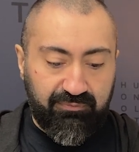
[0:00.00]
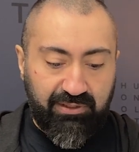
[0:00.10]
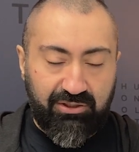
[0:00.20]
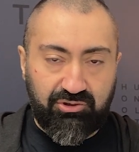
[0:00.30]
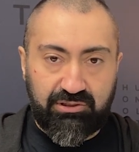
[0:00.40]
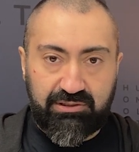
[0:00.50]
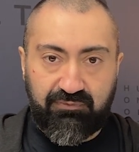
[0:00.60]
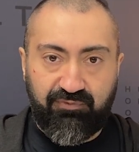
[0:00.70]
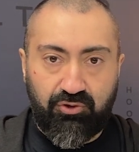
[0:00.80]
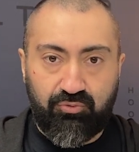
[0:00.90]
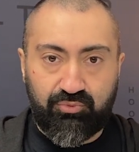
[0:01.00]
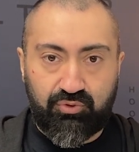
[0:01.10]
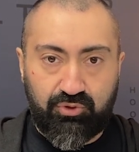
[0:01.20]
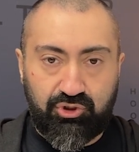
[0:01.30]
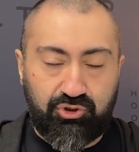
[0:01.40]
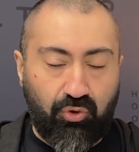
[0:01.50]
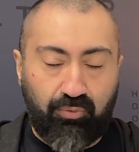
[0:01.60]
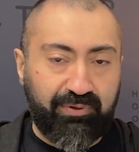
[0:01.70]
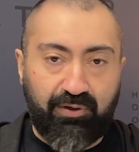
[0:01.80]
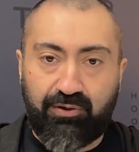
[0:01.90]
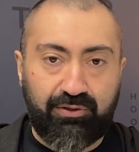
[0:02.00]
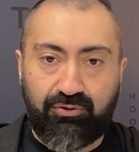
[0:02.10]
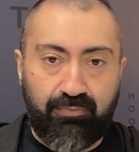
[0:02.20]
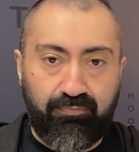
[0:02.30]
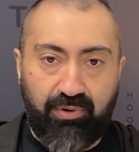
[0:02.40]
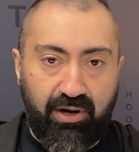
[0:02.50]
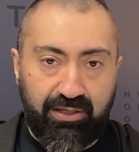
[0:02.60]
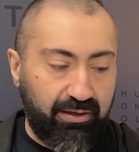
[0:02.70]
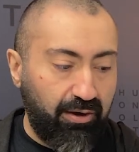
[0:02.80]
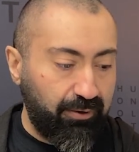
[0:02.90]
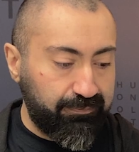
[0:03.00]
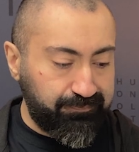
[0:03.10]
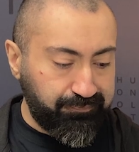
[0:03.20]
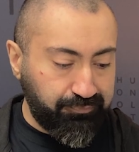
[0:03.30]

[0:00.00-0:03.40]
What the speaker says: dangerous fumes which don't belong in your body at all.